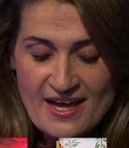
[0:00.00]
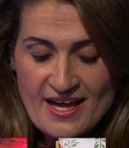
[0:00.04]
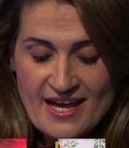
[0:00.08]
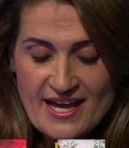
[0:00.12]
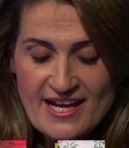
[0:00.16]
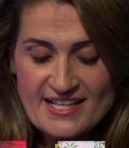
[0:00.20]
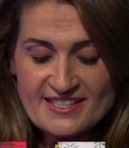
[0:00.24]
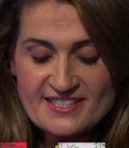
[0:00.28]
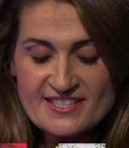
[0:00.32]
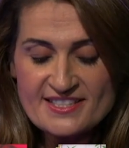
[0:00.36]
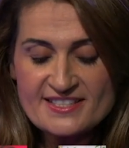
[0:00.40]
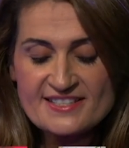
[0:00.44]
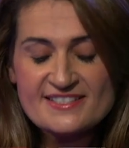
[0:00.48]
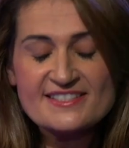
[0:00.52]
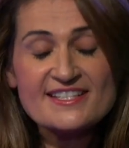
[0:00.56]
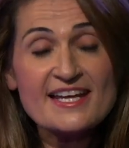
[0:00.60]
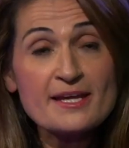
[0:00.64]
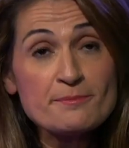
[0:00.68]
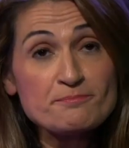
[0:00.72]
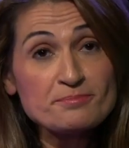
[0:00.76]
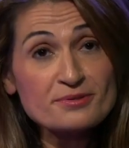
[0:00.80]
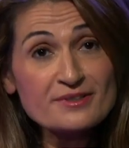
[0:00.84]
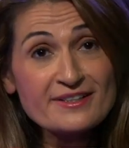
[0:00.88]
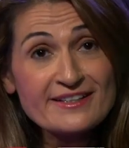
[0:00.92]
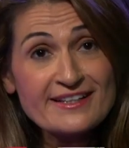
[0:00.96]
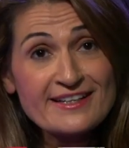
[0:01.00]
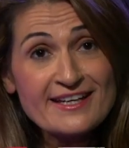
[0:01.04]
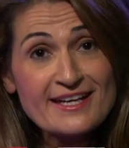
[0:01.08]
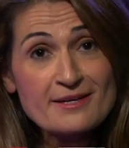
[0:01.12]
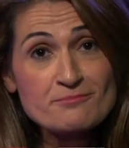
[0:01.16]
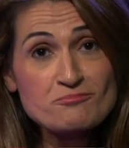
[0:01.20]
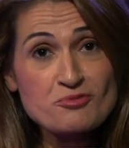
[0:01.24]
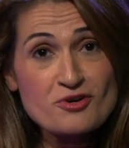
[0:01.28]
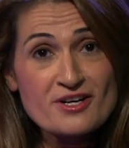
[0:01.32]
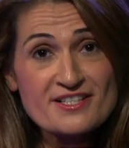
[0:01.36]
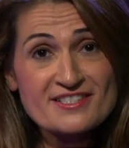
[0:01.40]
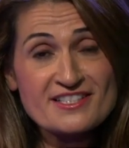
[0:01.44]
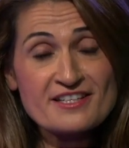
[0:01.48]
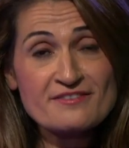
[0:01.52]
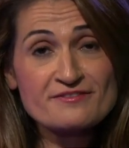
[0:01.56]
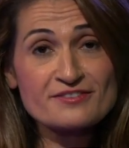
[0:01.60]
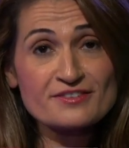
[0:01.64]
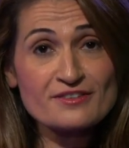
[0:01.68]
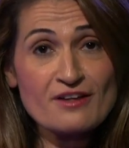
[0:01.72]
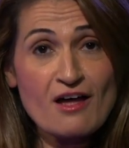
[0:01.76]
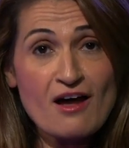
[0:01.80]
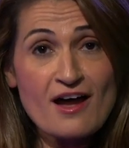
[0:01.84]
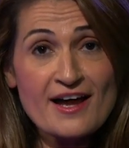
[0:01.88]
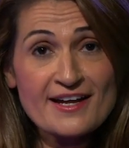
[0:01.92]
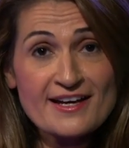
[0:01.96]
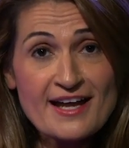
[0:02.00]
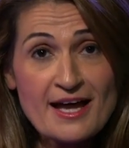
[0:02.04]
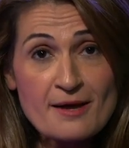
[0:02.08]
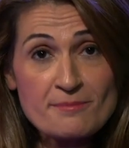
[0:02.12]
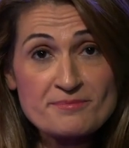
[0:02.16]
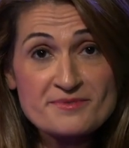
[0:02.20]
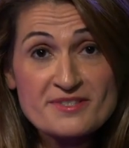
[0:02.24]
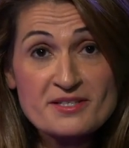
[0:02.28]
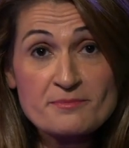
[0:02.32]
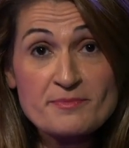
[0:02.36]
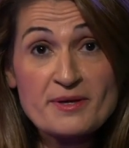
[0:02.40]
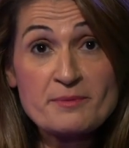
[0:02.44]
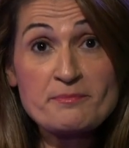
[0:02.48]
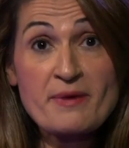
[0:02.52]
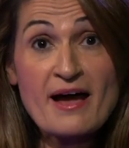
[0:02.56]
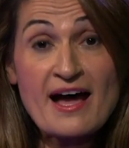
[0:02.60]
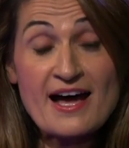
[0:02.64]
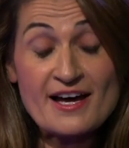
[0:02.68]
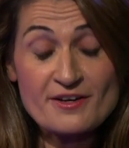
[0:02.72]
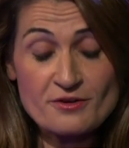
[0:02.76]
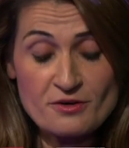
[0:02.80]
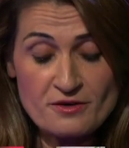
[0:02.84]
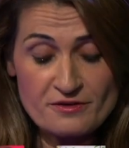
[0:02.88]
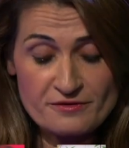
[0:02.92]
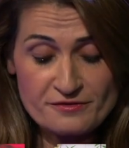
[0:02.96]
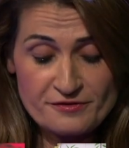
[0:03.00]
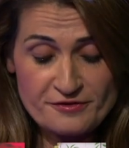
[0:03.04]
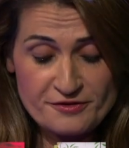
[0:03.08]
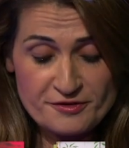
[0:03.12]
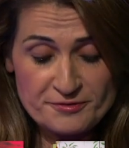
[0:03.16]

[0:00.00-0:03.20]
It's a deeply impressive lineup to be part of.